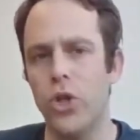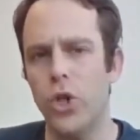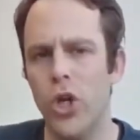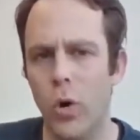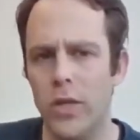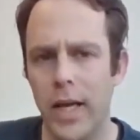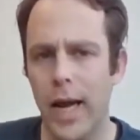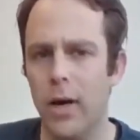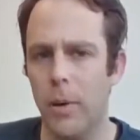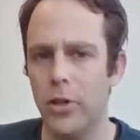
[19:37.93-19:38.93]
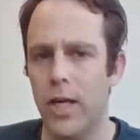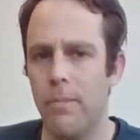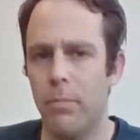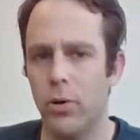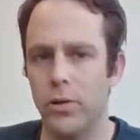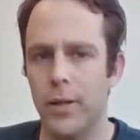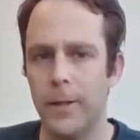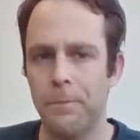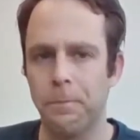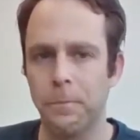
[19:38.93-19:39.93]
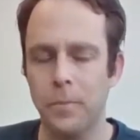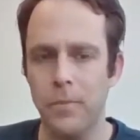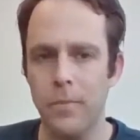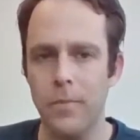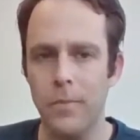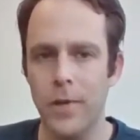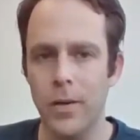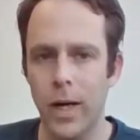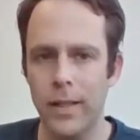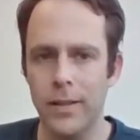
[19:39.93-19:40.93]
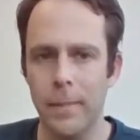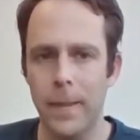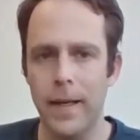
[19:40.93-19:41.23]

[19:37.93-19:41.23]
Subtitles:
You don't care about the input, right?